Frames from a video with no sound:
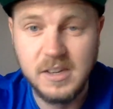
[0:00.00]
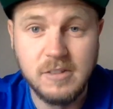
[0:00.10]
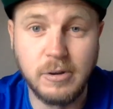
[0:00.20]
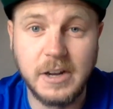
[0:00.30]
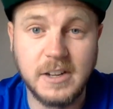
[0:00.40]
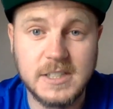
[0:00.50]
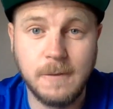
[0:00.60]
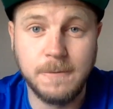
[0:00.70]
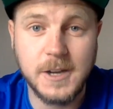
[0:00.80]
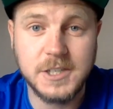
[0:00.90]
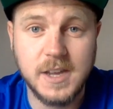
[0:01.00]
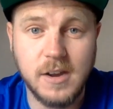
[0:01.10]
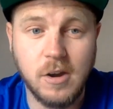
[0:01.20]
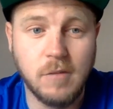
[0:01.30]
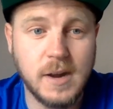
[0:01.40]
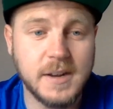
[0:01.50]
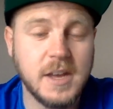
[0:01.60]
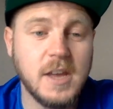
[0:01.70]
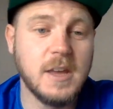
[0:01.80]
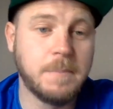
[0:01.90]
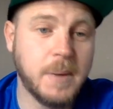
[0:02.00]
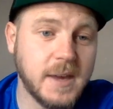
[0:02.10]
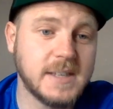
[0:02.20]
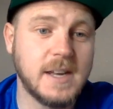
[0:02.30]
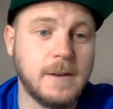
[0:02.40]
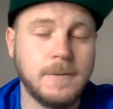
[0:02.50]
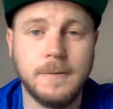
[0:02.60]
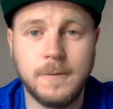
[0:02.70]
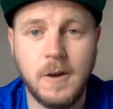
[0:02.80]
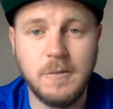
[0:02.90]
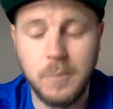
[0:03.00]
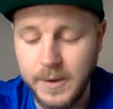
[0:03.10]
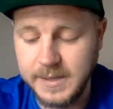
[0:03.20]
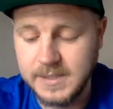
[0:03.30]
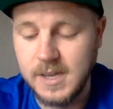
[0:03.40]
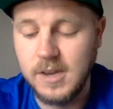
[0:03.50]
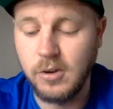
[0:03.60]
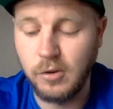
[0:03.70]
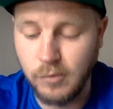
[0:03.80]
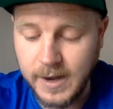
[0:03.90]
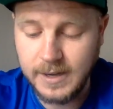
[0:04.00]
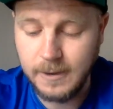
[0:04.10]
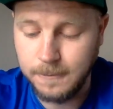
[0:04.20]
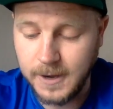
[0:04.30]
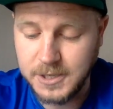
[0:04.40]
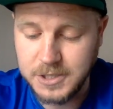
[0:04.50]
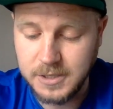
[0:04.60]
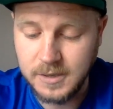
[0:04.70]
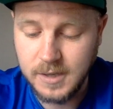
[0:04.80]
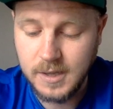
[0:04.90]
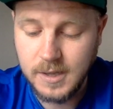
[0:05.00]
really nice little faction there, Conrad. You pick yourself up 5 points. Great little faction.